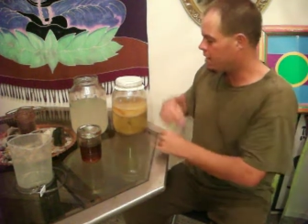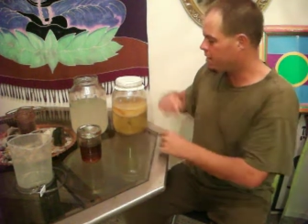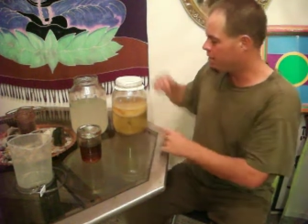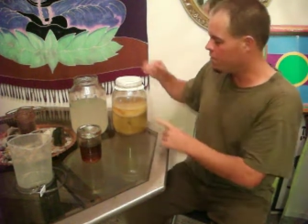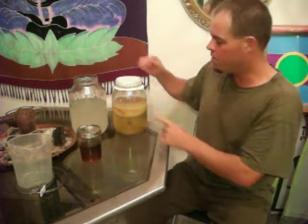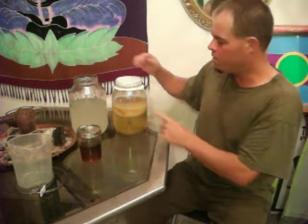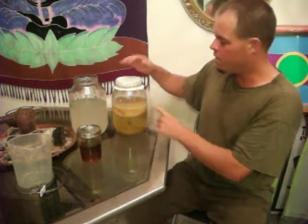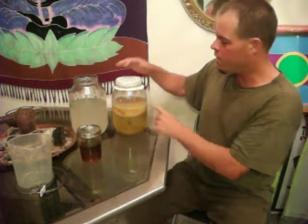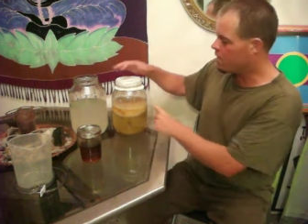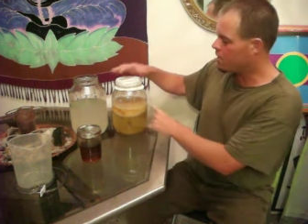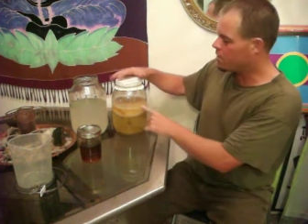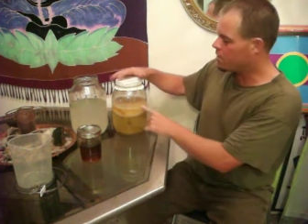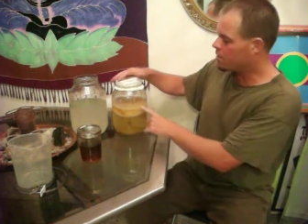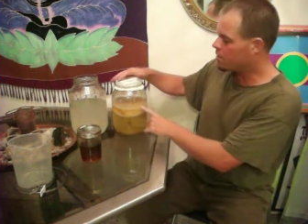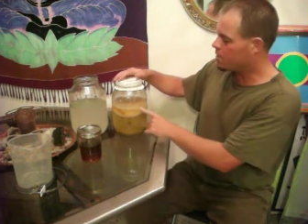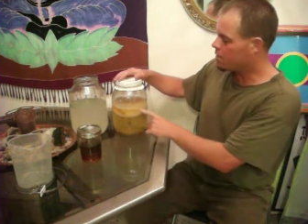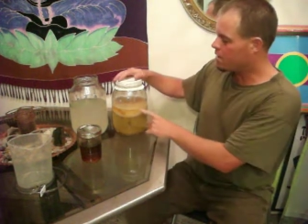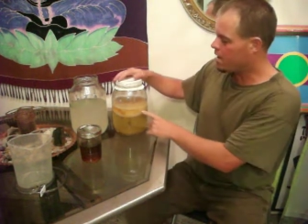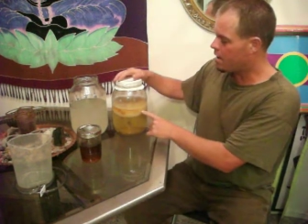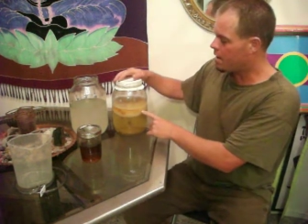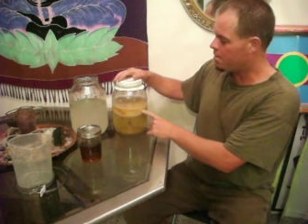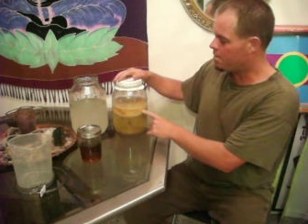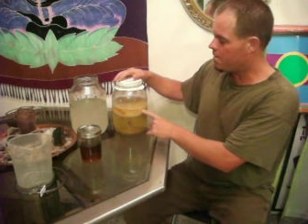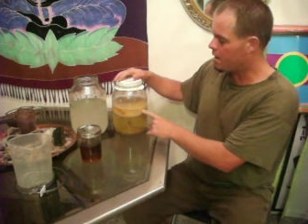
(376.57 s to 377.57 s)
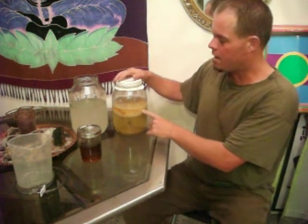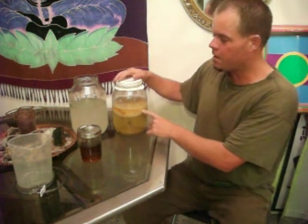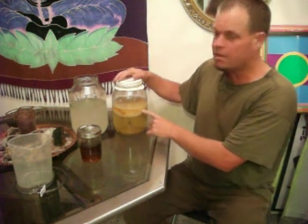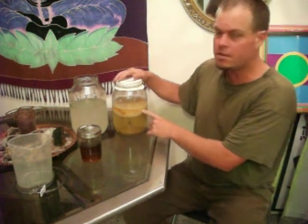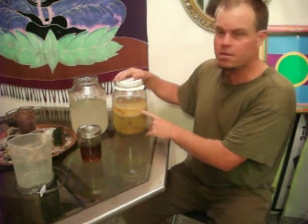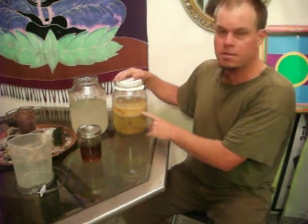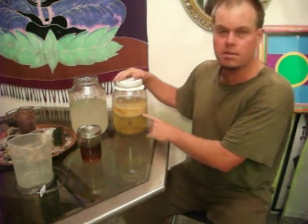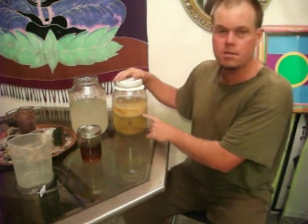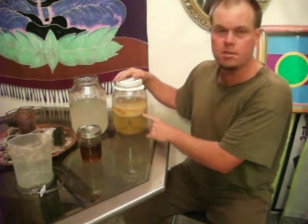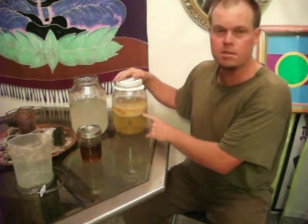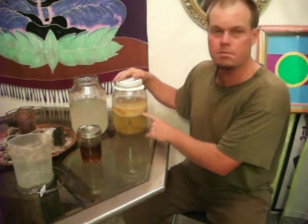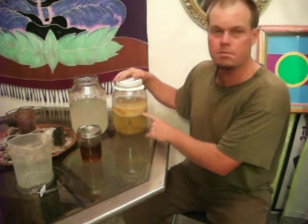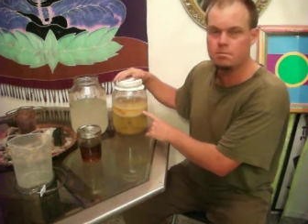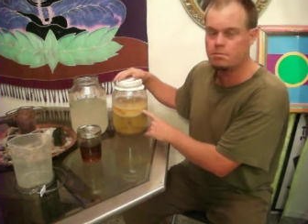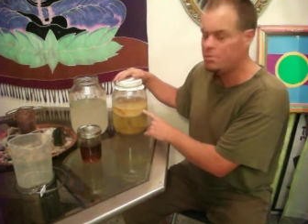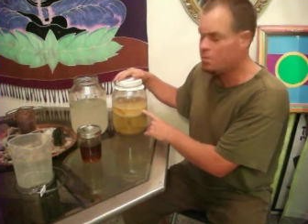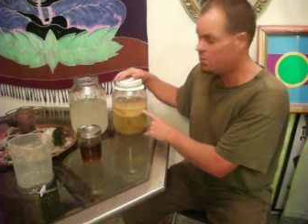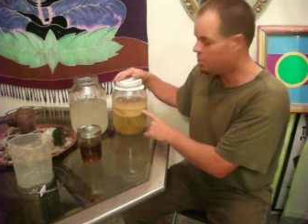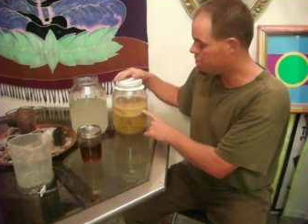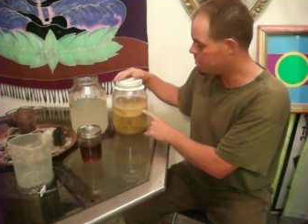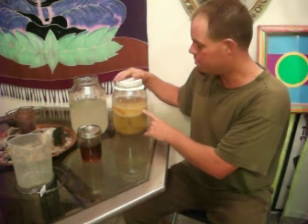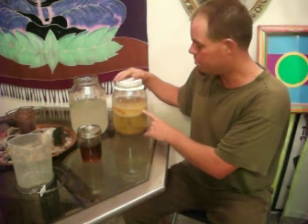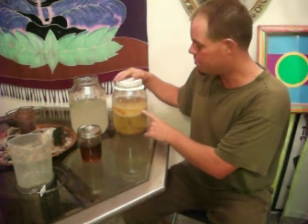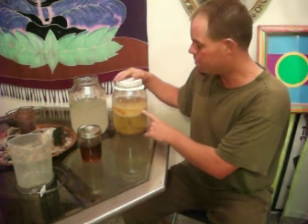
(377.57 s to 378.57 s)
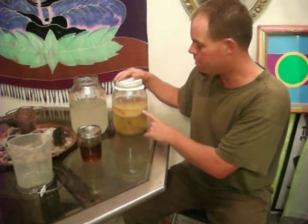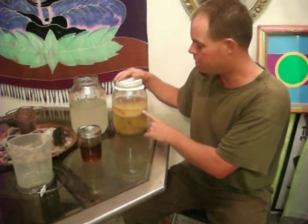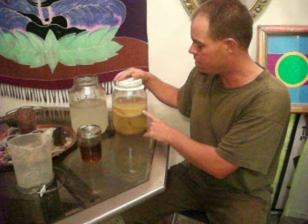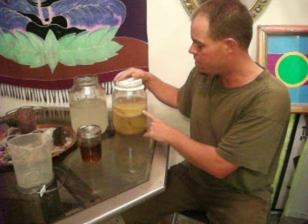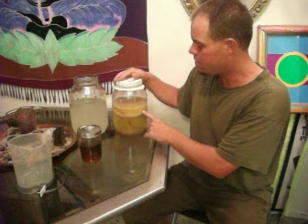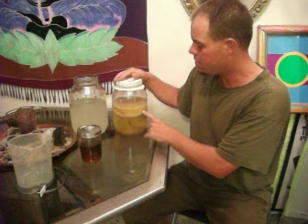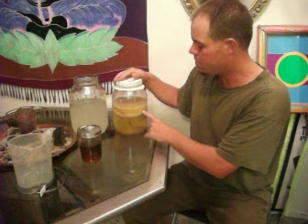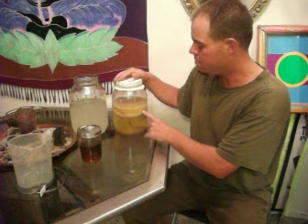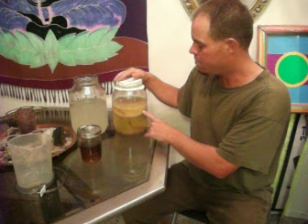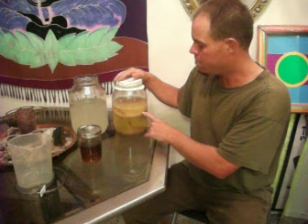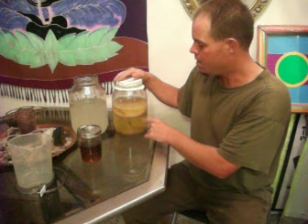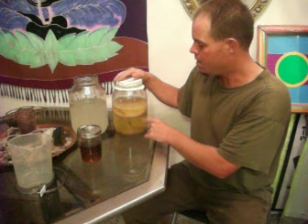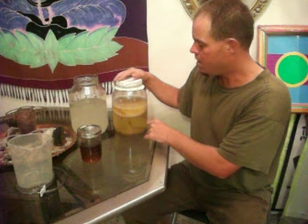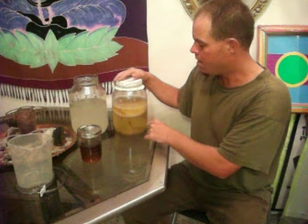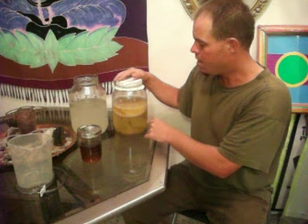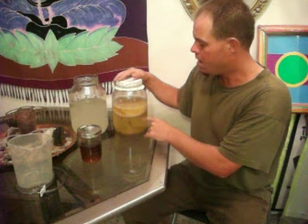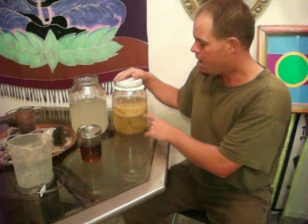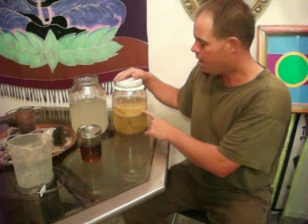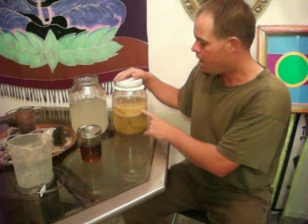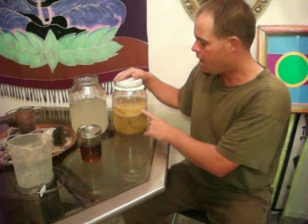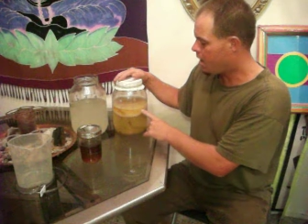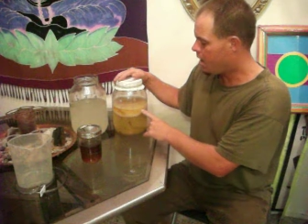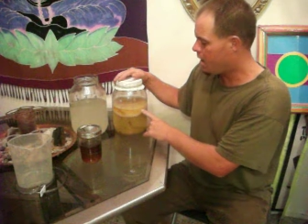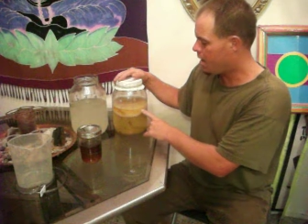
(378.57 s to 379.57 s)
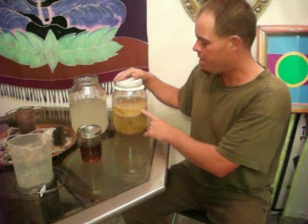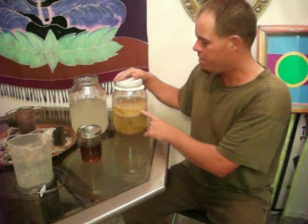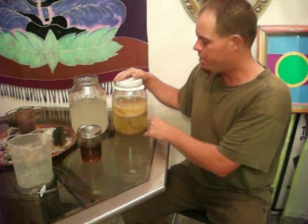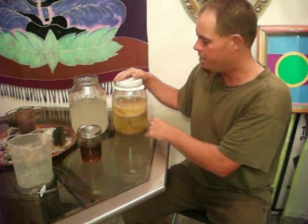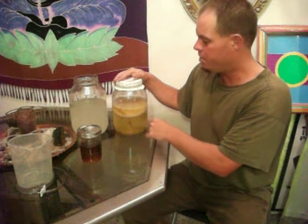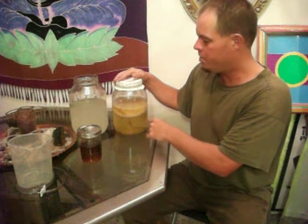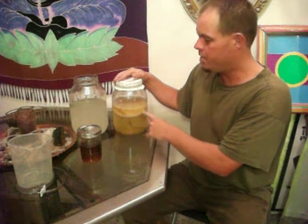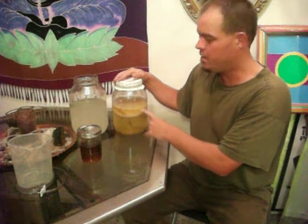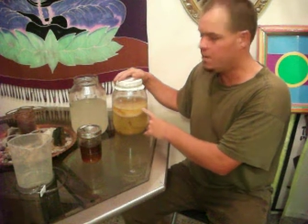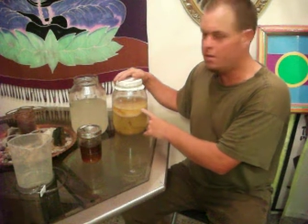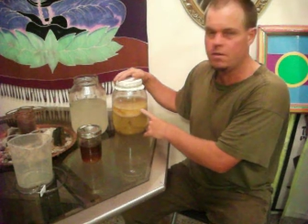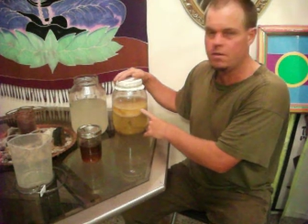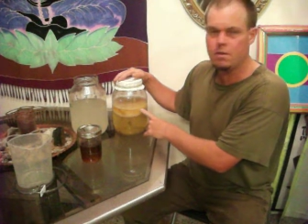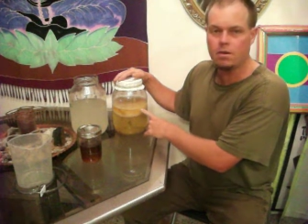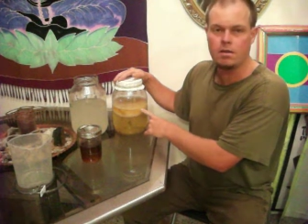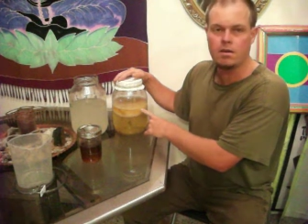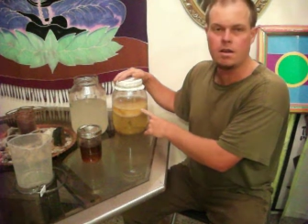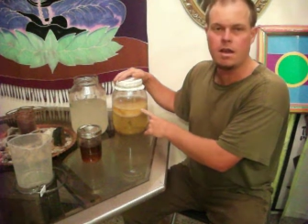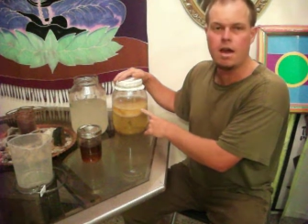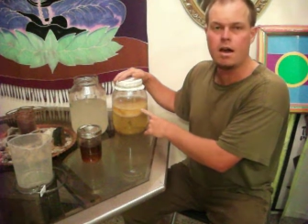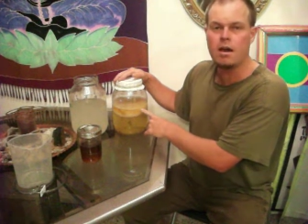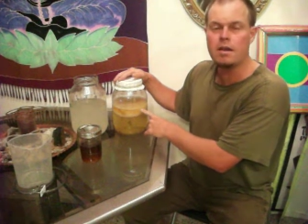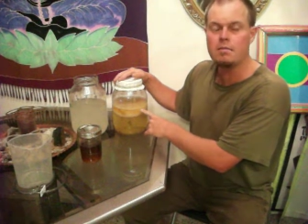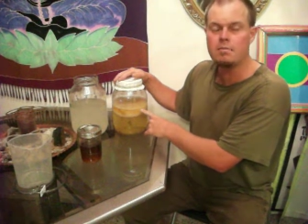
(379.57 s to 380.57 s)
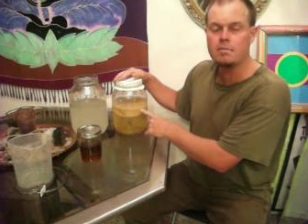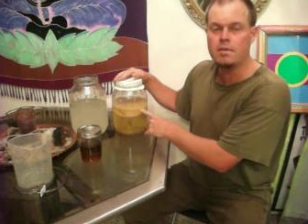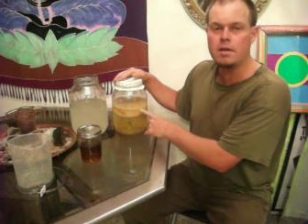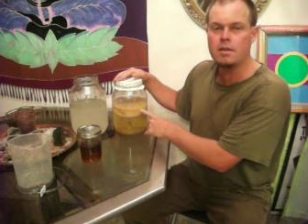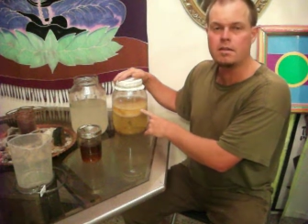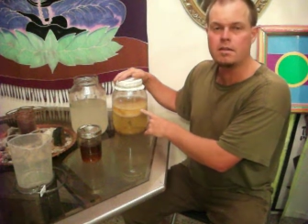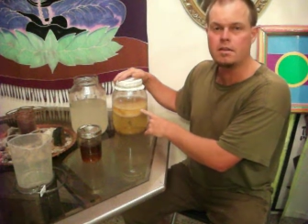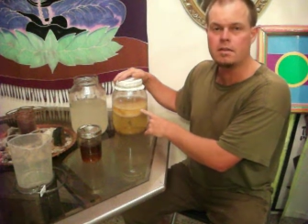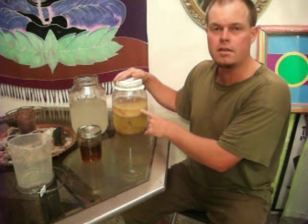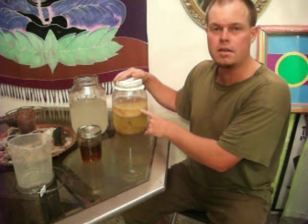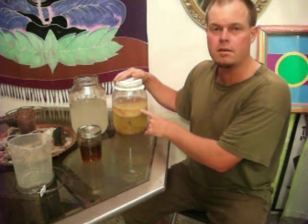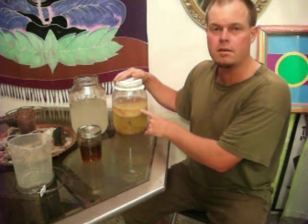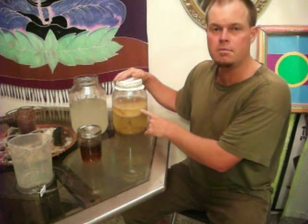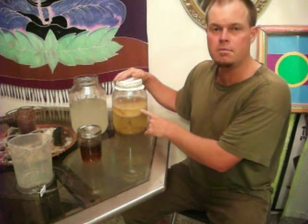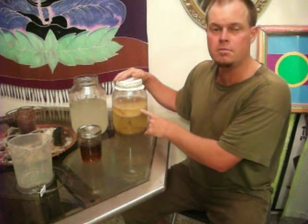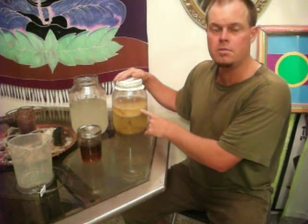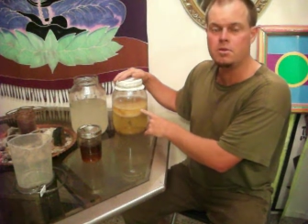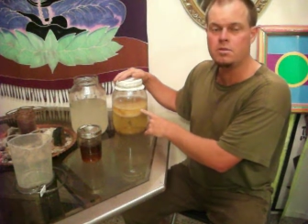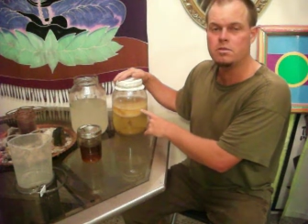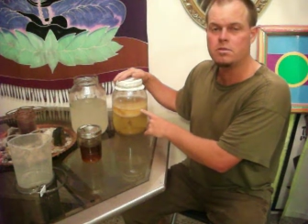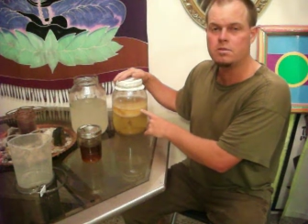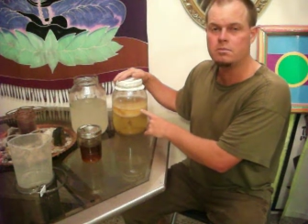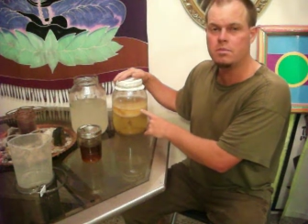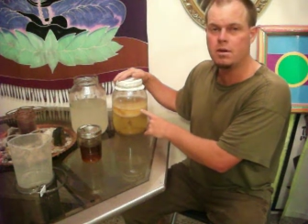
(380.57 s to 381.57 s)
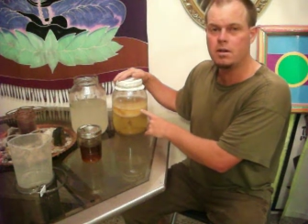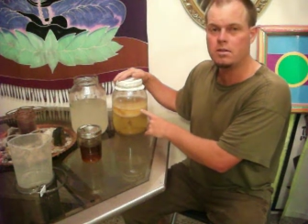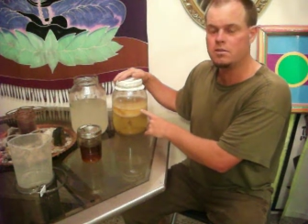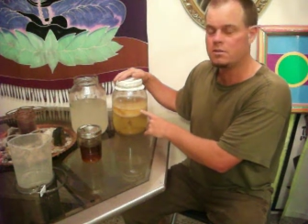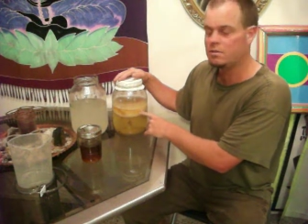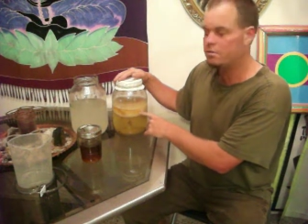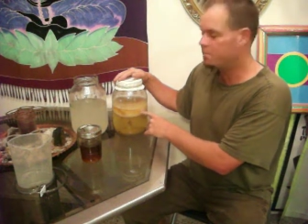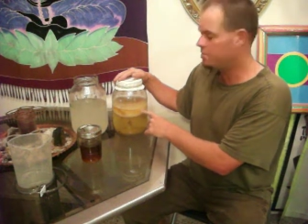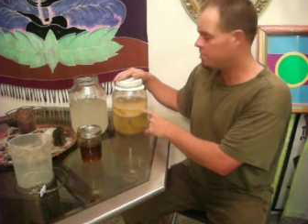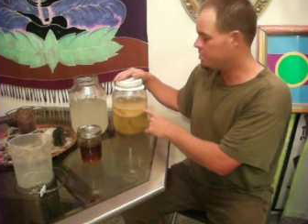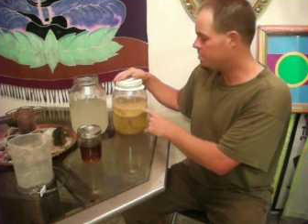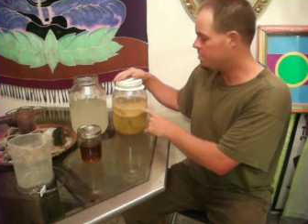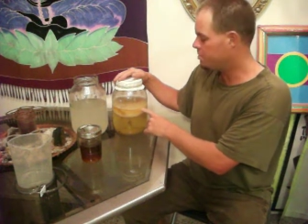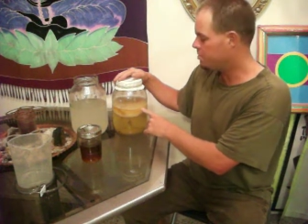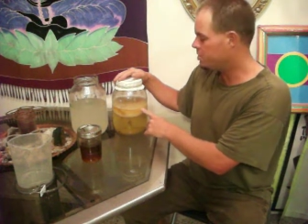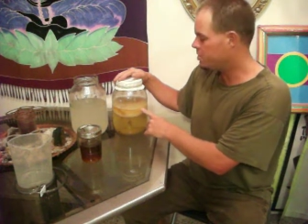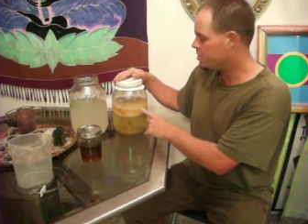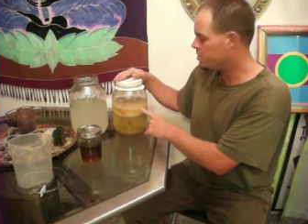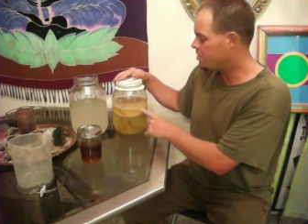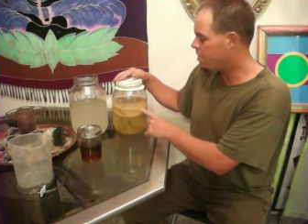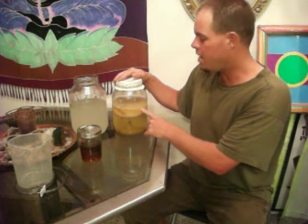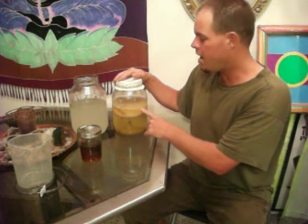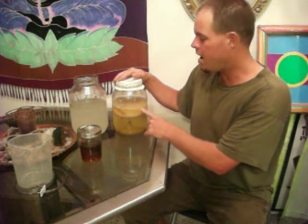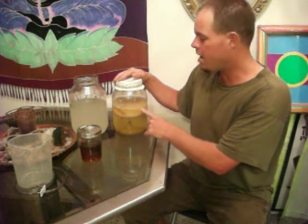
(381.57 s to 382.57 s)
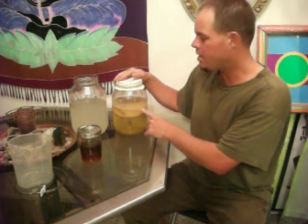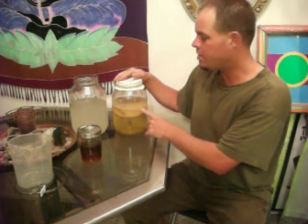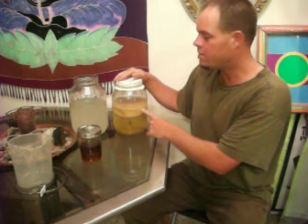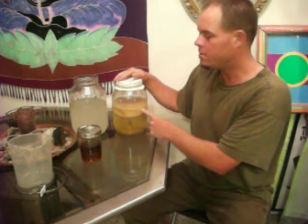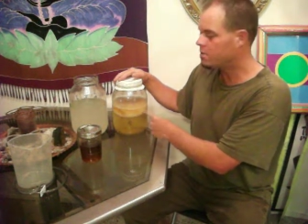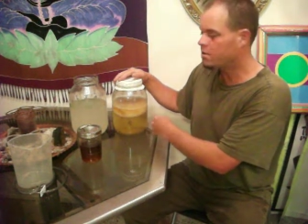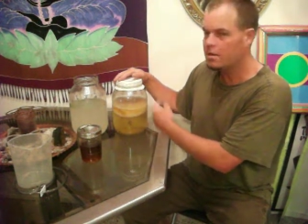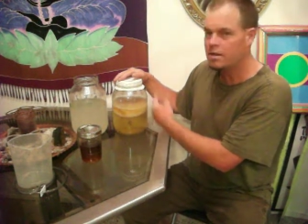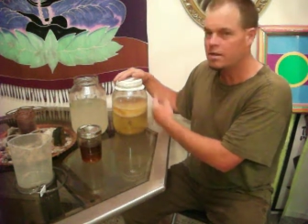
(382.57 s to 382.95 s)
If you want to learn how to make the kombucha mushroom, I have a video on how to make the kombucha mushroom from scratch.